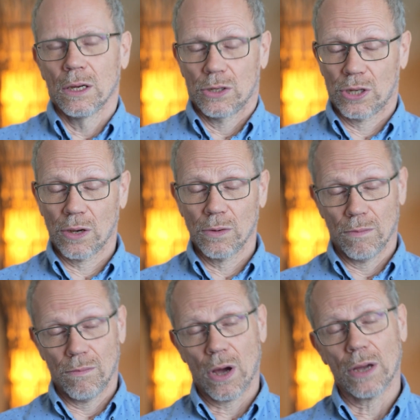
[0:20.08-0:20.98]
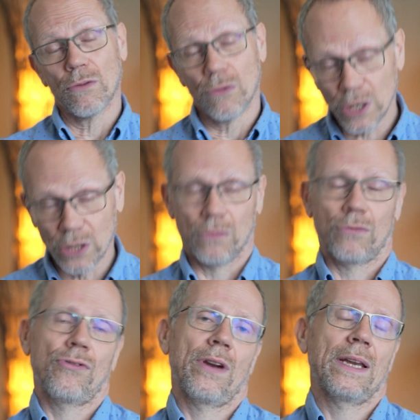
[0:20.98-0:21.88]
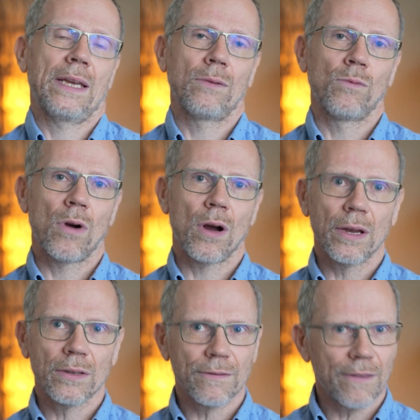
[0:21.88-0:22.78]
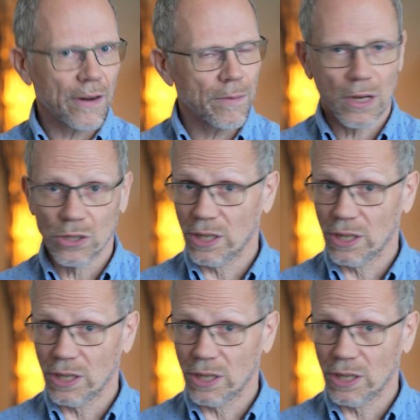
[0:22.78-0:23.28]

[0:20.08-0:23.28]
So my original training was very much